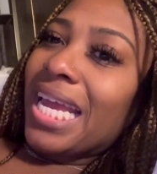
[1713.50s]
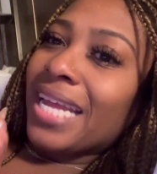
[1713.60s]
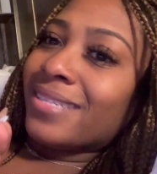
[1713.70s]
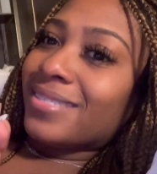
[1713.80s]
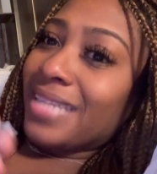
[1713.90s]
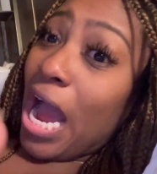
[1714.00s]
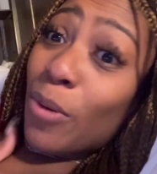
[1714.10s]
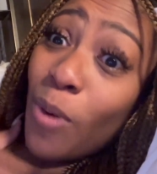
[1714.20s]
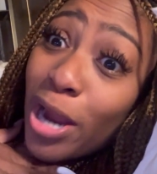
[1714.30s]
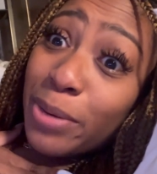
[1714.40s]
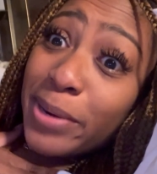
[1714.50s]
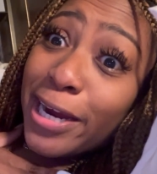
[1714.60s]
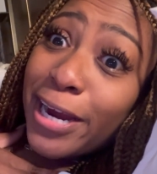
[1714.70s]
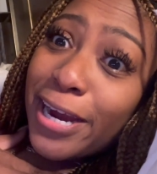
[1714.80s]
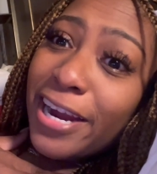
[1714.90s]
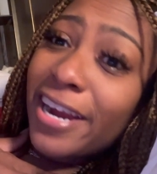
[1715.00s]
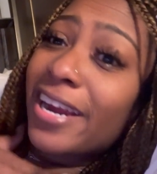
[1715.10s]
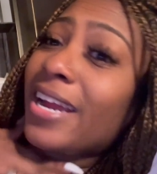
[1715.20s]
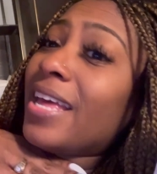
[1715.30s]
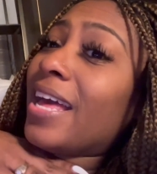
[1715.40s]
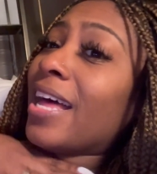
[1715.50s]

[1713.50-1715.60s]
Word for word: It's not Whataburger.